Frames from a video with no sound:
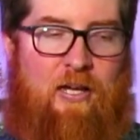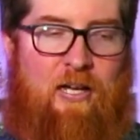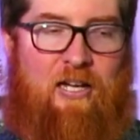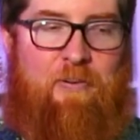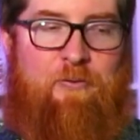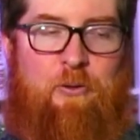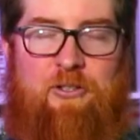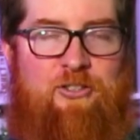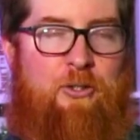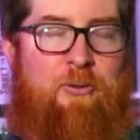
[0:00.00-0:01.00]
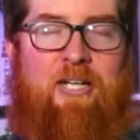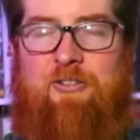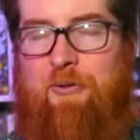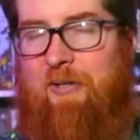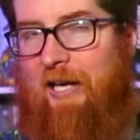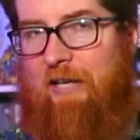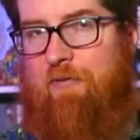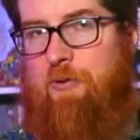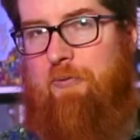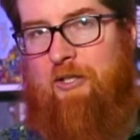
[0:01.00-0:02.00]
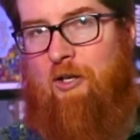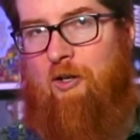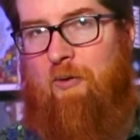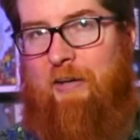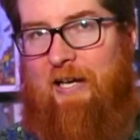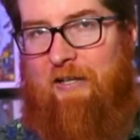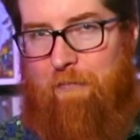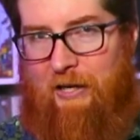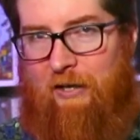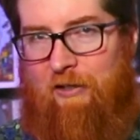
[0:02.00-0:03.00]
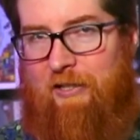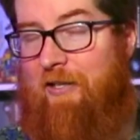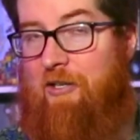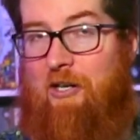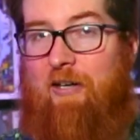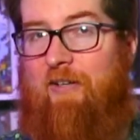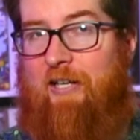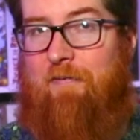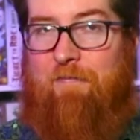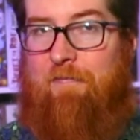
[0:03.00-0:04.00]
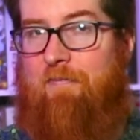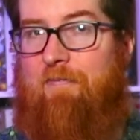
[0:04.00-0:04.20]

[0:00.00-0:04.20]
But of course, you only get to do that if you recall them back manually, not if they get